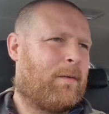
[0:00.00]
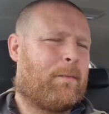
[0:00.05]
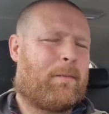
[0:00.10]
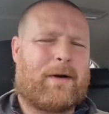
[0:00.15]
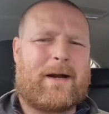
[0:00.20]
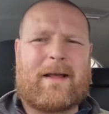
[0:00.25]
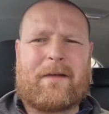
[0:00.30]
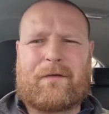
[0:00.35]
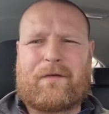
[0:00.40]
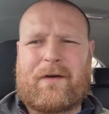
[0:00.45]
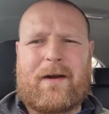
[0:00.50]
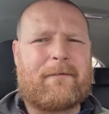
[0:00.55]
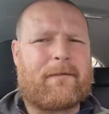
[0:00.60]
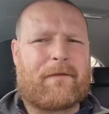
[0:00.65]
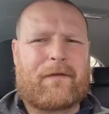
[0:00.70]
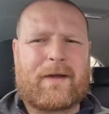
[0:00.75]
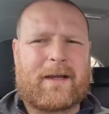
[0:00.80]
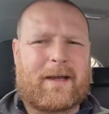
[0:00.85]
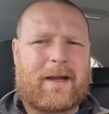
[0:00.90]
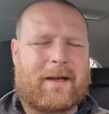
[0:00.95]
But that's for
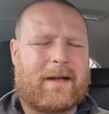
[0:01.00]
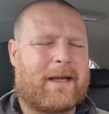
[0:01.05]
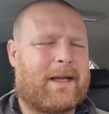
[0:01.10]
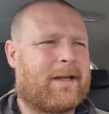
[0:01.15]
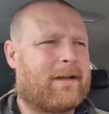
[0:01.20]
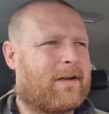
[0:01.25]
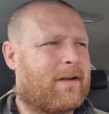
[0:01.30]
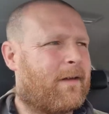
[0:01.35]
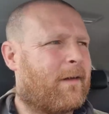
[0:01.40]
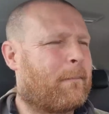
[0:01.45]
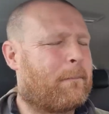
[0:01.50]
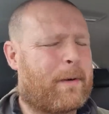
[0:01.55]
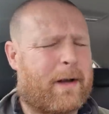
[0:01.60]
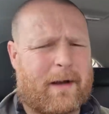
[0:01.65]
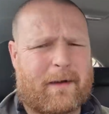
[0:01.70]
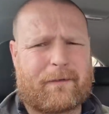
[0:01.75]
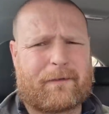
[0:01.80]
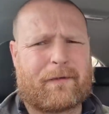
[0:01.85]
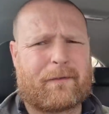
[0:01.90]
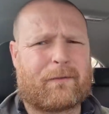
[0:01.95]
everything I need
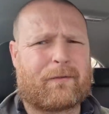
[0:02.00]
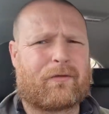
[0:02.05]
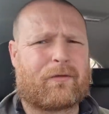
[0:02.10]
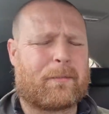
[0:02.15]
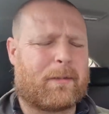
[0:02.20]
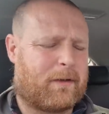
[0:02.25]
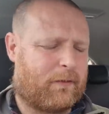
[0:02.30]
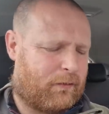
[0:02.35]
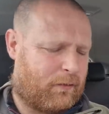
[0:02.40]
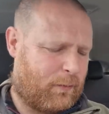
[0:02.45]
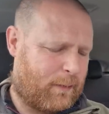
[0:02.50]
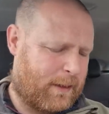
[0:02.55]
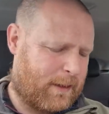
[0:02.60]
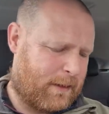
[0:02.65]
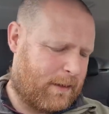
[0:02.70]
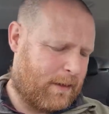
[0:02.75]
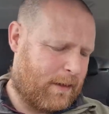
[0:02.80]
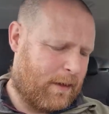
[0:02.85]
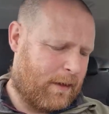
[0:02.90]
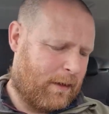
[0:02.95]
apart from something to
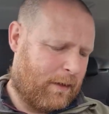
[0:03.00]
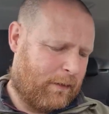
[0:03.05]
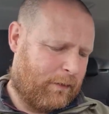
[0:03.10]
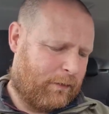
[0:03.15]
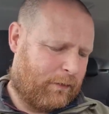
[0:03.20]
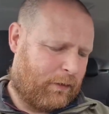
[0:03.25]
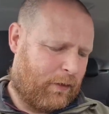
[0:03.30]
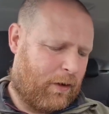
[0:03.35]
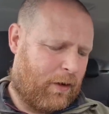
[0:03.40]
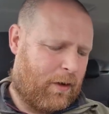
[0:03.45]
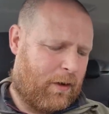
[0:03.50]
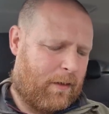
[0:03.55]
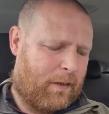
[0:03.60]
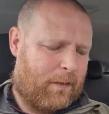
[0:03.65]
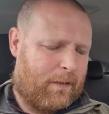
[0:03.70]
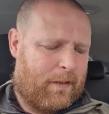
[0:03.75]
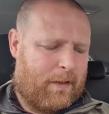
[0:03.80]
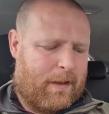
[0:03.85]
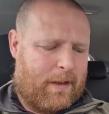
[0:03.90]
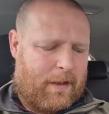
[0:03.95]
eat. So
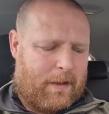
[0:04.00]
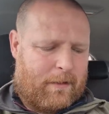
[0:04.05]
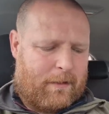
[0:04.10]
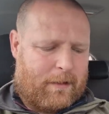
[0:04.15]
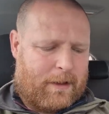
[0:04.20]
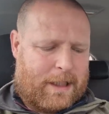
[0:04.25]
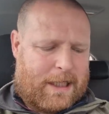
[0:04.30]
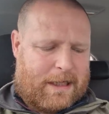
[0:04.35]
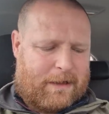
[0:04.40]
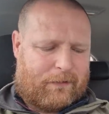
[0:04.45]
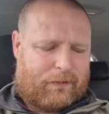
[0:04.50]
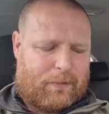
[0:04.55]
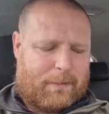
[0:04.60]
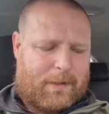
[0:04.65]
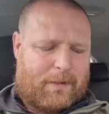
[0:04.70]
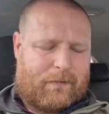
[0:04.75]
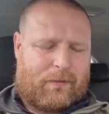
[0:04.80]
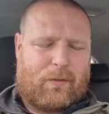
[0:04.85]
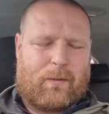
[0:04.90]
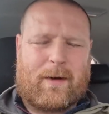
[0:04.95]
get
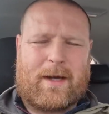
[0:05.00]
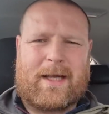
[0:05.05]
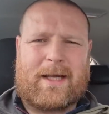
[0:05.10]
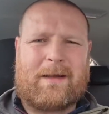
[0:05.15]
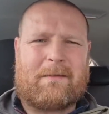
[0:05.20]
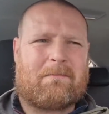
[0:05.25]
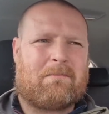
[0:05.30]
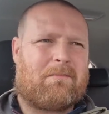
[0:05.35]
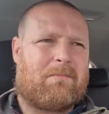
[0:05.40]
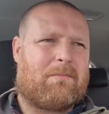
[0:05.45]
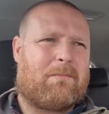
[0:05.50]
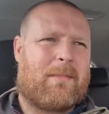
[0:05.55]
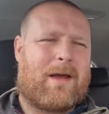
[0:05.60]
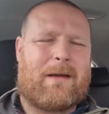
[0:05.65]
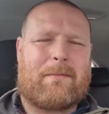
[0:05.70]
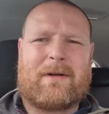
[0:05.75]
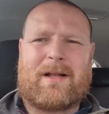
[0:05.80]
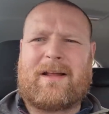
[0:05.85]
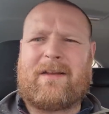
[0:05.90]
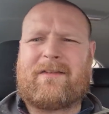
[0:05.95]
something to eat,
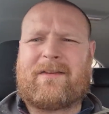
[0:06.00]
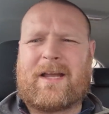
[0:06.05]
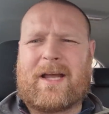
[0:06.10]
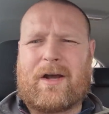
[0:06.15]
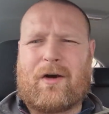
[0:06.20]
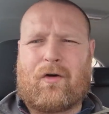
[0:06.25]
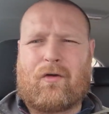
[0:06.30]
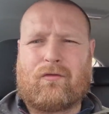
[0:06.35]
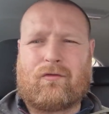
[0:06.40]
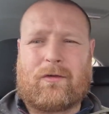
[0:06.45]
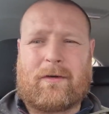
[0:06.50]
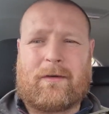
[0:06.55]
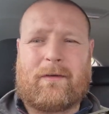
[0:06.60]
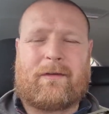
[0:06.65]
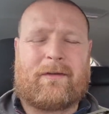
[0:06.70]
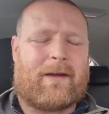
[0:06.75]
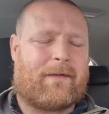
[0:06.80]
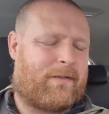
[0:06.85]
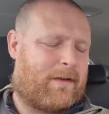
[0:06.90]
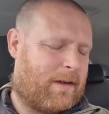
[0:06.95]
maybe let's say
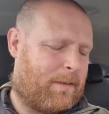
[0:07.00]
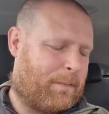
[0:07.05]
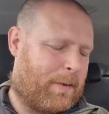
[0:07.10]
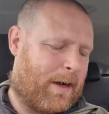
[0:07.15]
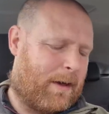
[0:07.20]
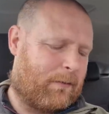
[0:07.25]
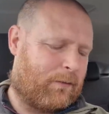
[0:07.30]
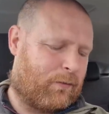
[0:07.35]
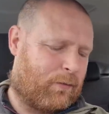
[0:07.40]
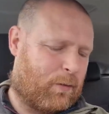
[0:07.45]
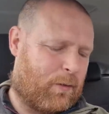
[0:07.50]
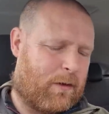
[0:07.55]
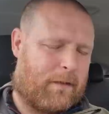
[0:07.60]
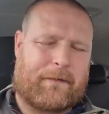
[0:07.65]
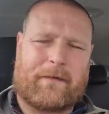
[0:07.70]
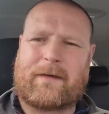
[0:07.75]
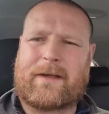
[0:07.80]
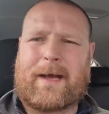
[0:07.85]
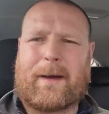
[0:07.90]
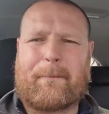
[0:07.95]
£170
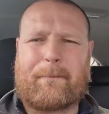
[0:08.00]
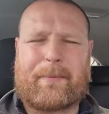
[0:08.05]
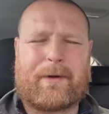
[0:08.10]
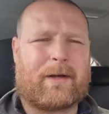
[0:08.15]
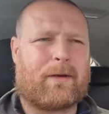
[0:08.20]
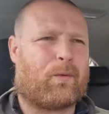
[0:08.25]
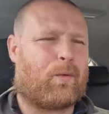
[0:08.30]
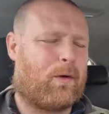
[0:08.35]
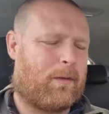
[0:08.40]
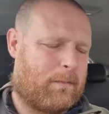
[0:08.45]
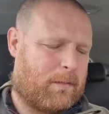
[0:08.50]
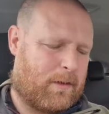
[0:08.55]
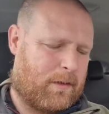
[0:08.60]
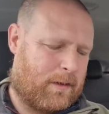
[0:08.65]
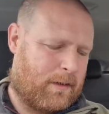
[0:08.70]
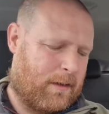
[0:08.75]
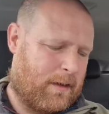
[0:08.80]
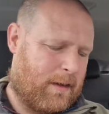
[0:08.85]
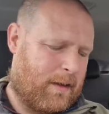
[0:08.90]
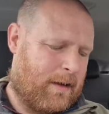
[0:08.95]
worth of camping
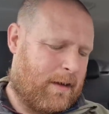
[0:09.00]
equipment.